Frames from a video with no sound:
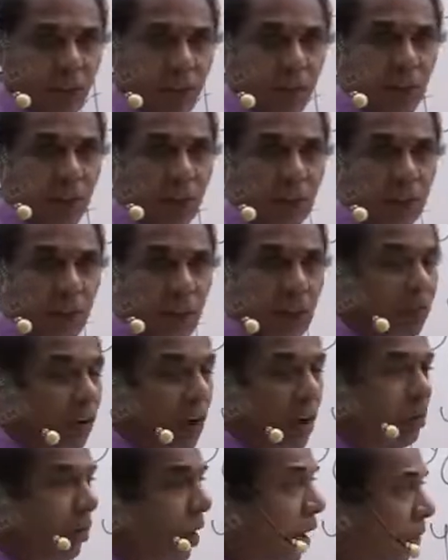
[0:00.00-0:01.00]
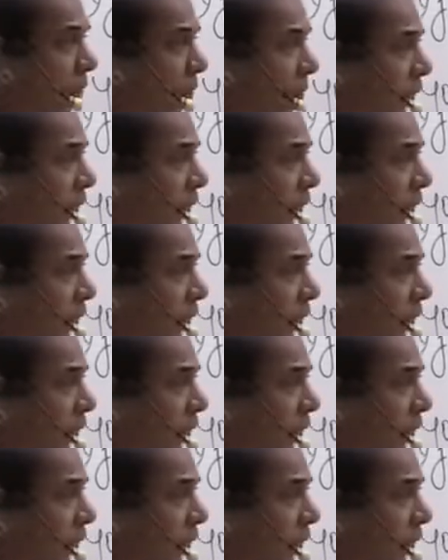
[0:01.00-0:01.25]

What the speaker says: If is in the form of